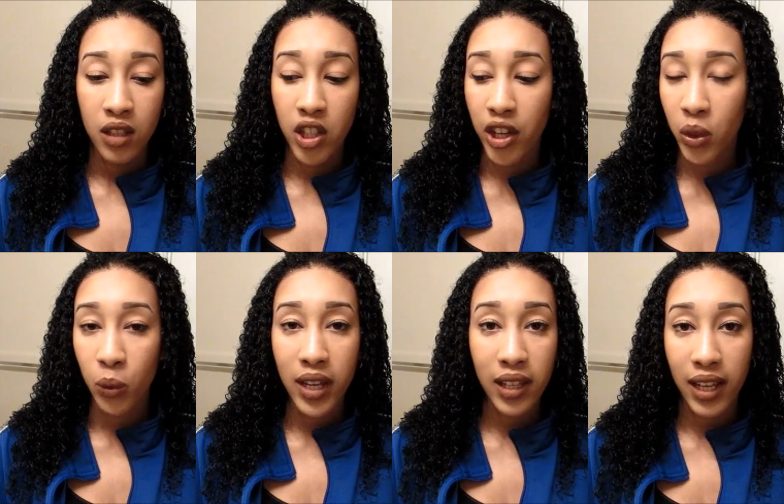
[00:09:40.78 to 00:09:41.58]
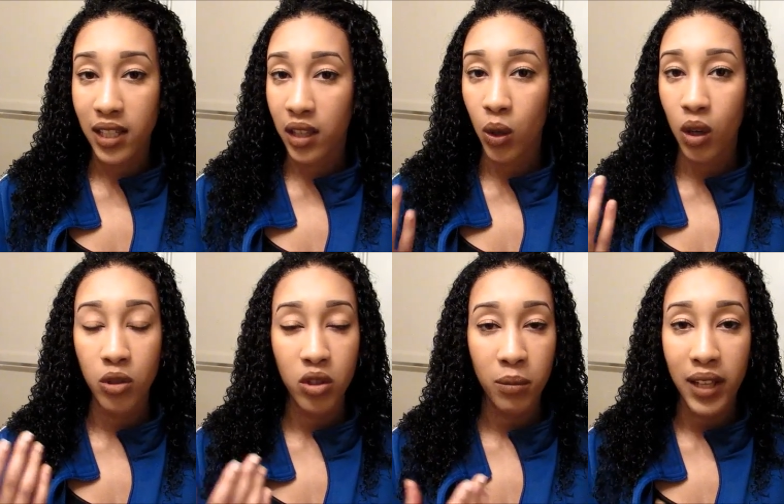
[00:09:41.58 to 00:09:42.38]
During the week, like I said, the
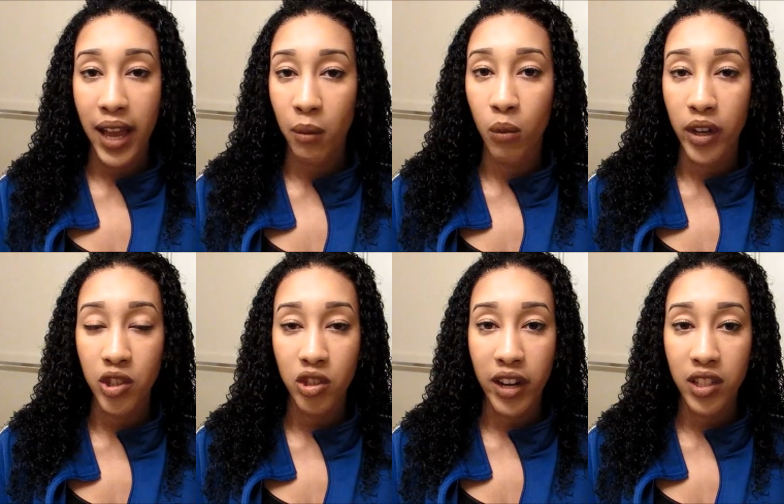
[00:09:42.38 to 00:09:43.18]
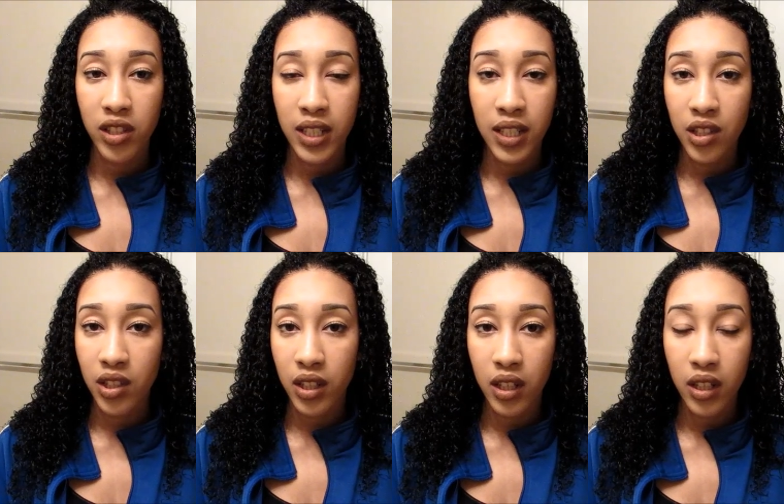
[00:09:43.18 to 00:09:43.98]
Ultra Black Moisturizer
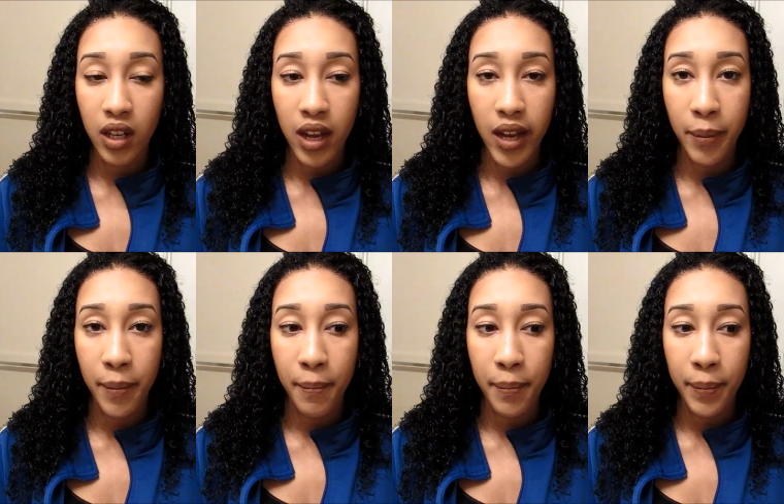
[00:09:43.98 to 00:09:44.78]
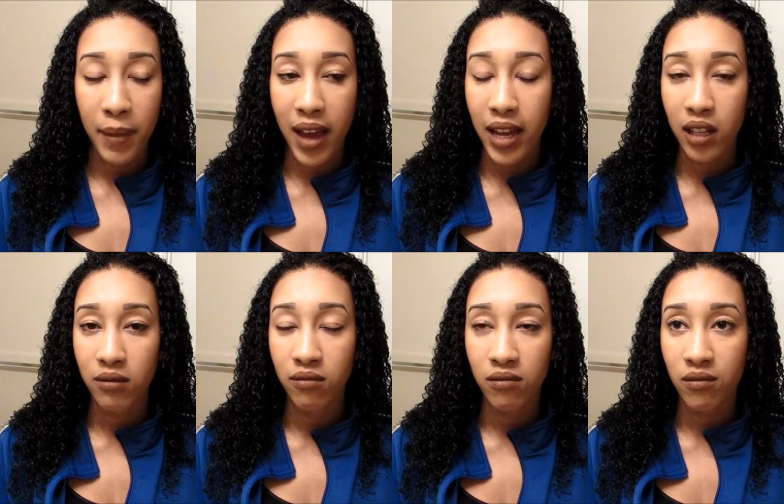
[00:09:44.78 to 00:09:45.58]
Conditioner,
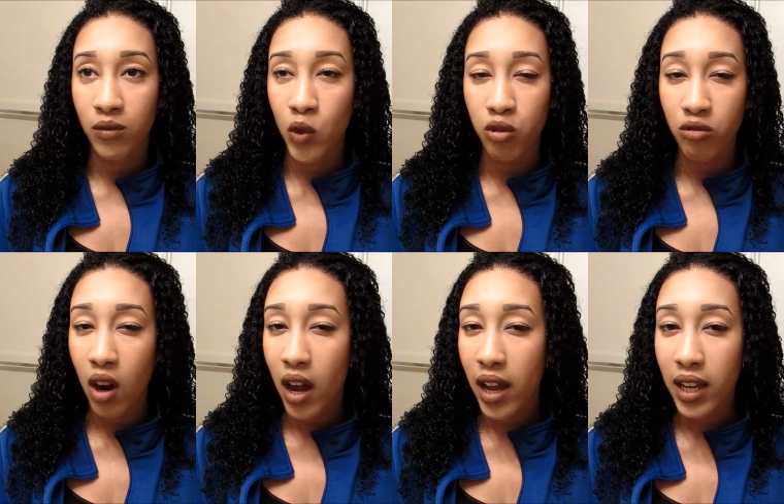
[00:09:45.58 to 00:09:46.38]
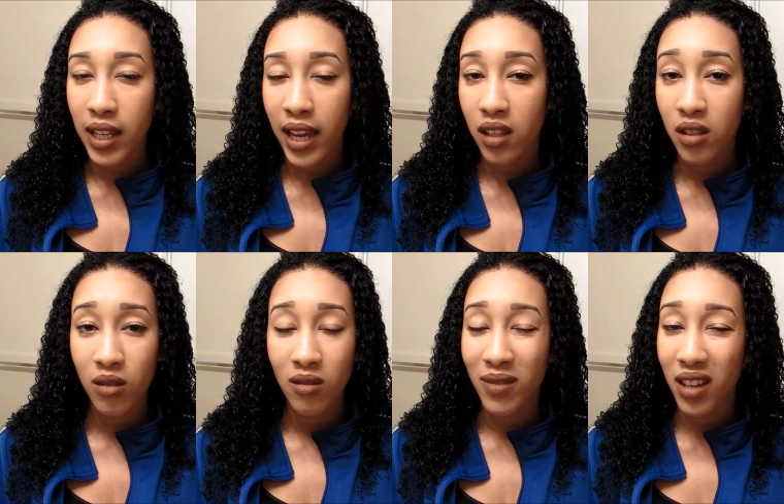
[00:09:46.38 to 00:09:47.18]
I try
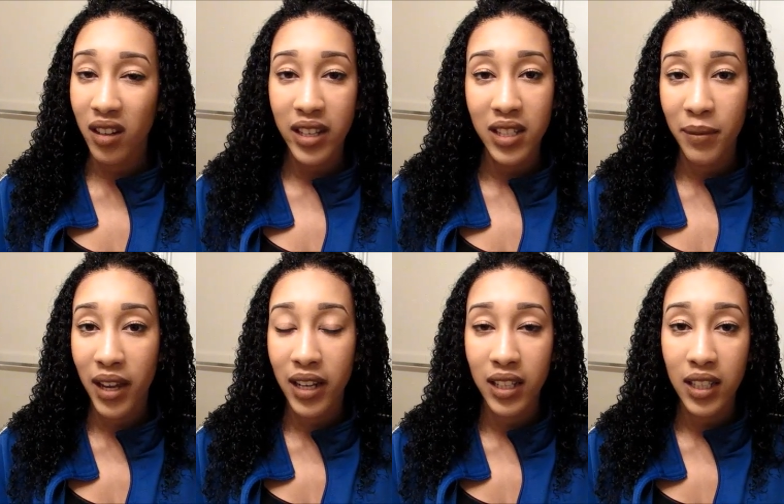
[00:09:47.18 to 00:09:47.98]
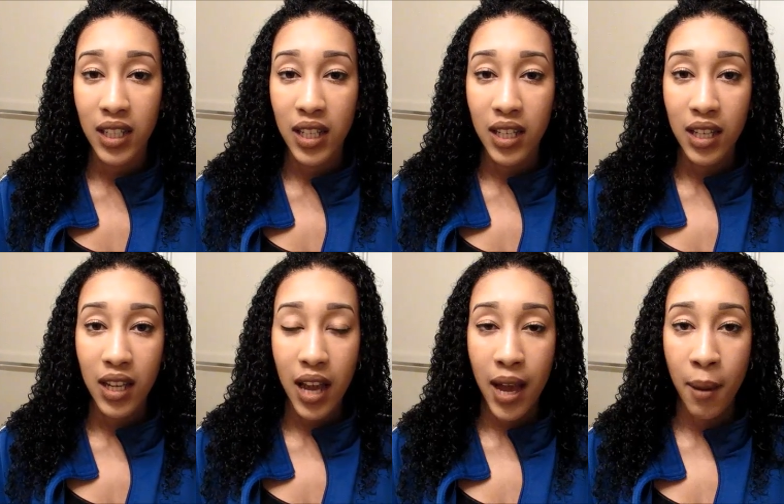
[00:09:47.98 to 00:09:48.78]
Kansu, I'm not crazy about it.
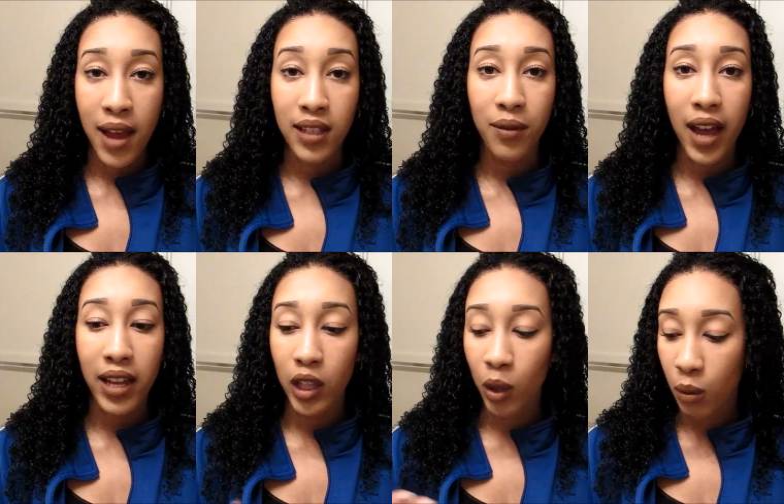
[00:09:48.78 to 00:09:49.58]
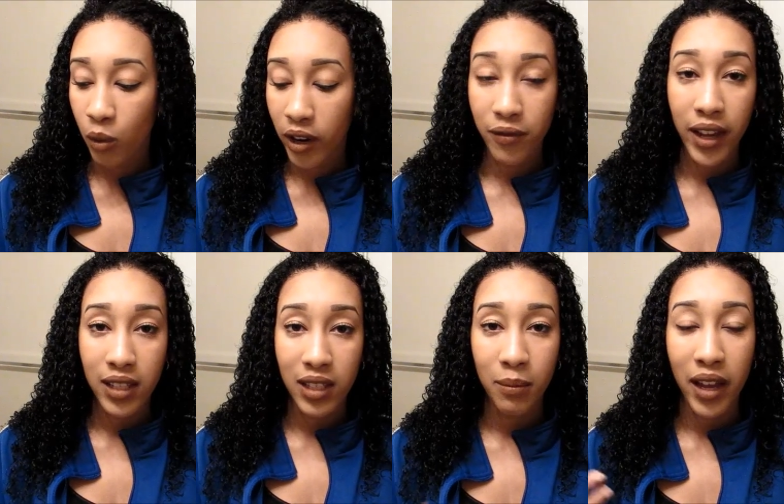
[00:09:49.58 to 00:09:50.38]
As I've gotten a little bit more
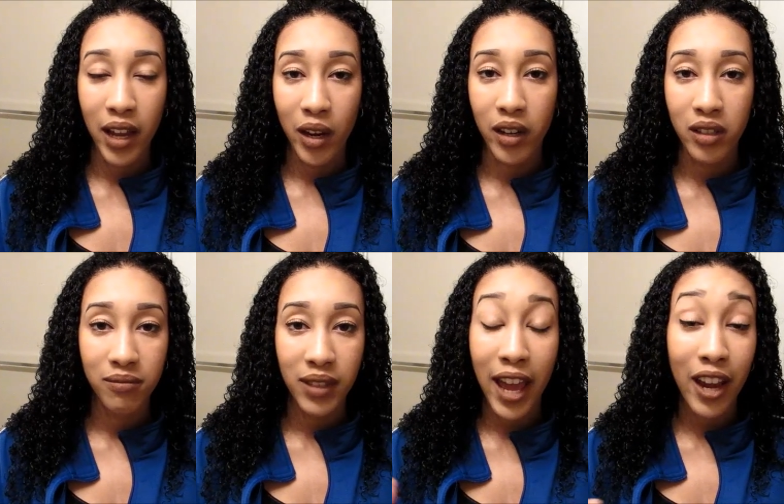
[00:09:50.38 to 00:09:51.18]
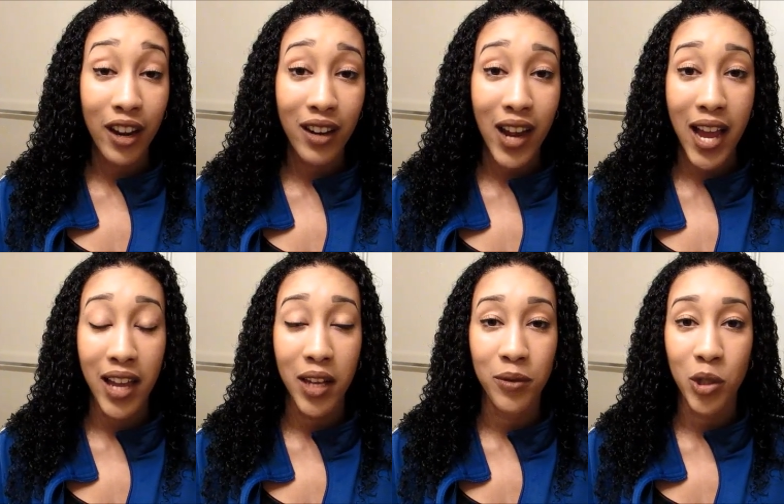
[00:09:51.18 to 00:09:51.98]
advanced in my hair care,
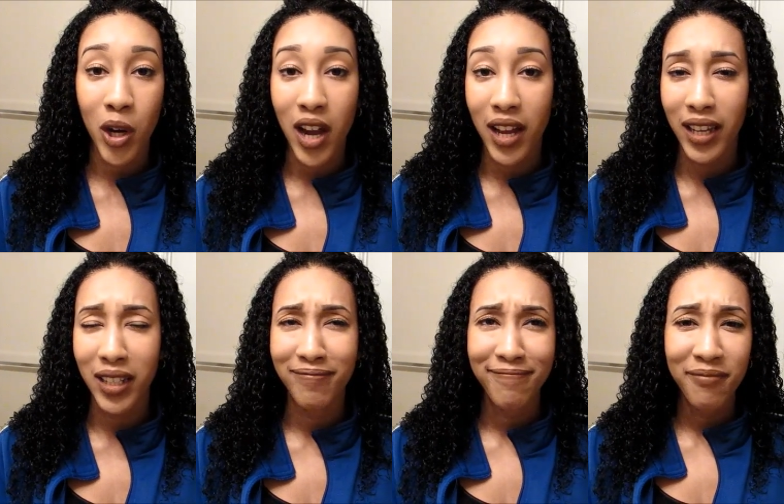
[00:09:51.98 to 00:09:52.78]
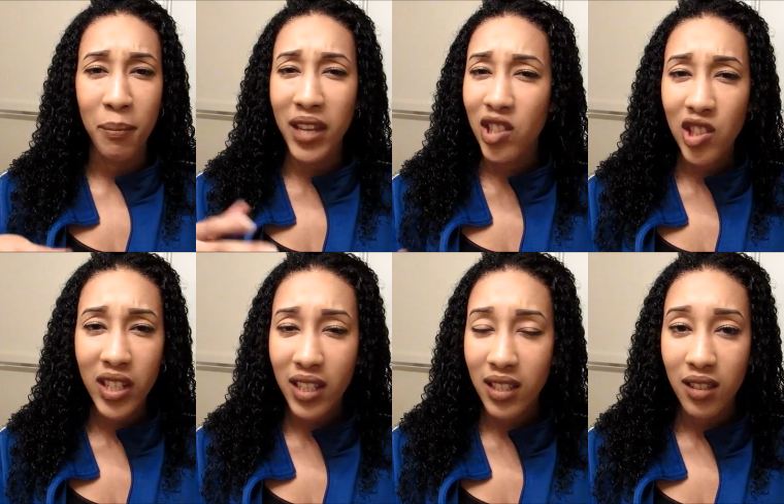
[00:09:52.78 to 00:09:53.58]
I've tried Mixed
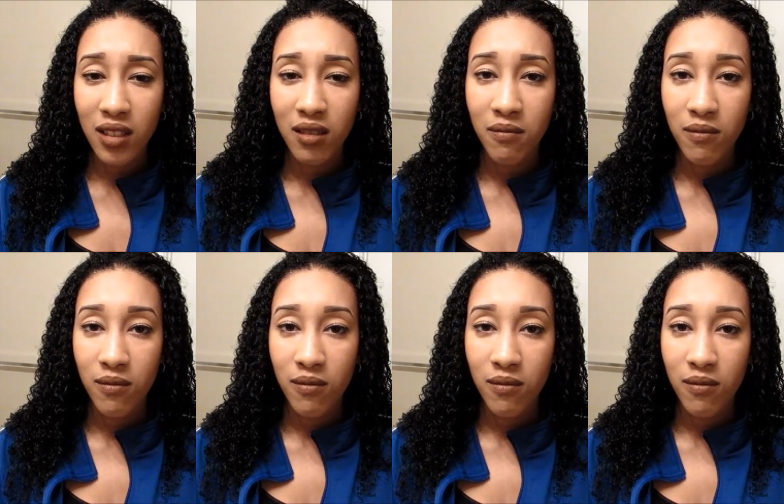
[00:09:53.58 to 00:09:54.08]
Chicks.